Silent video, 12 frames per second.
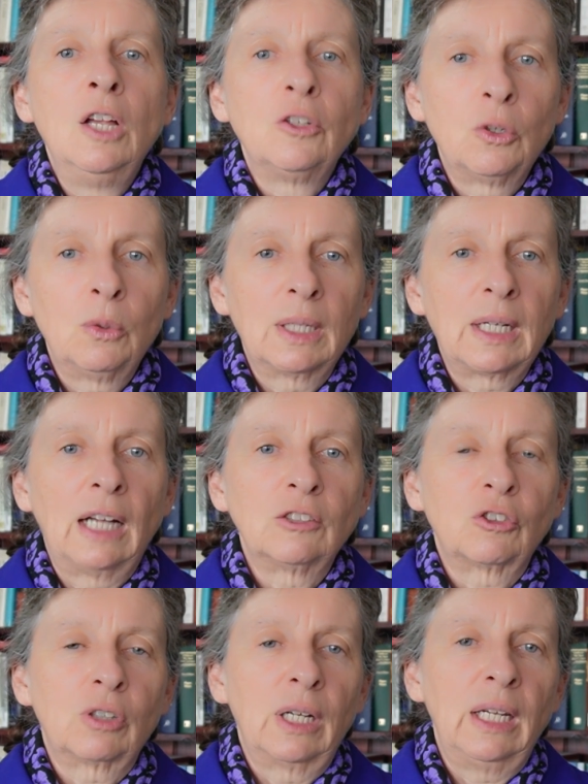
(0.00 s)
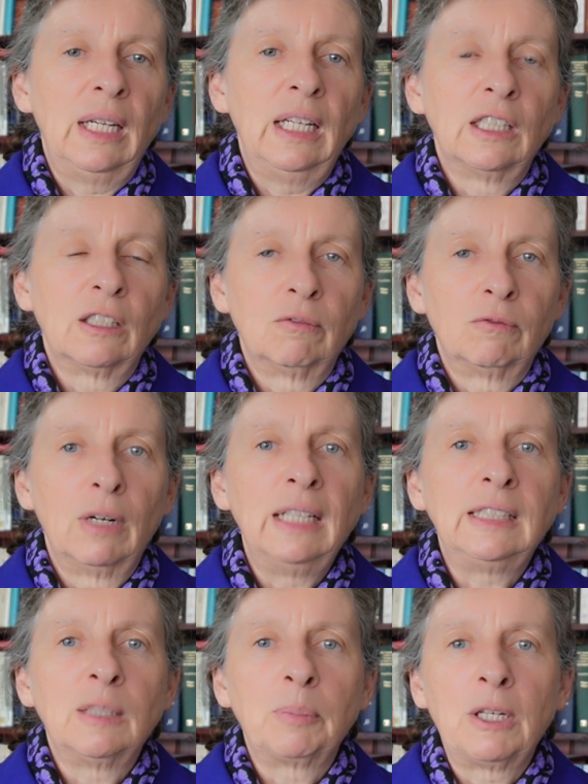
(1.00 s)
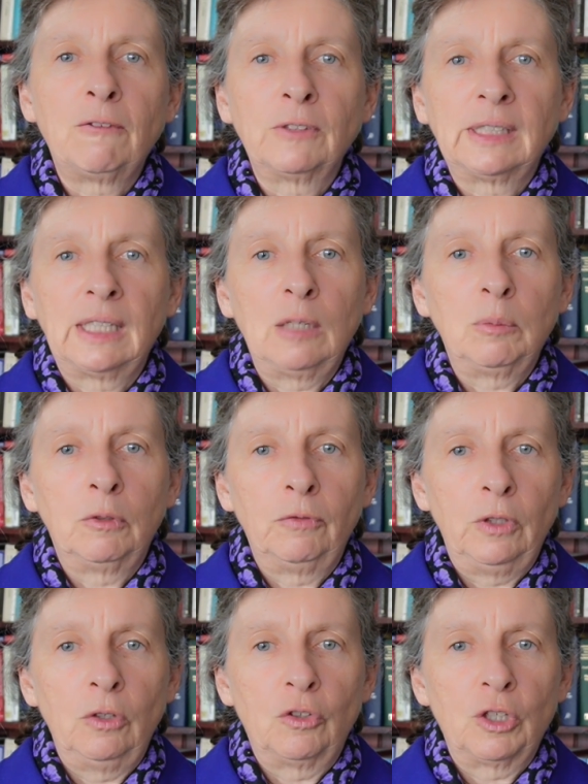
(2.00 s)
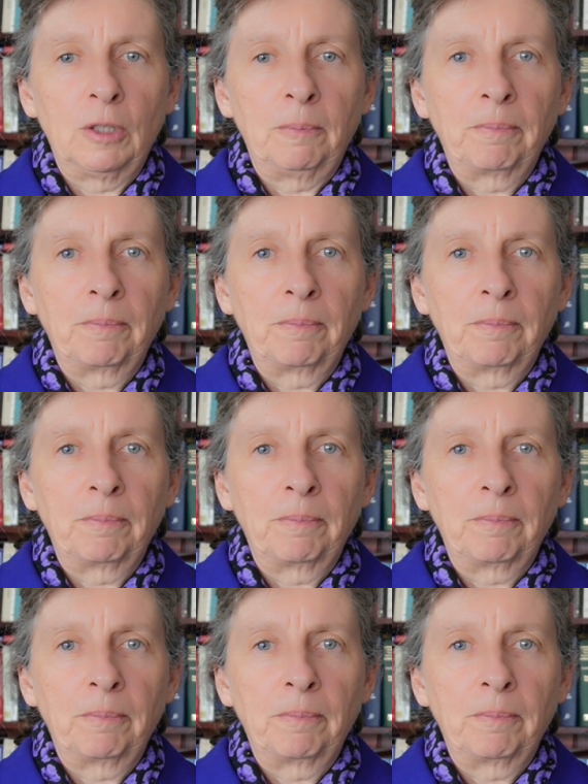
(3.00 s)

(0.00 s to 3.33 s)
to a country in the reasonably foreseeable future.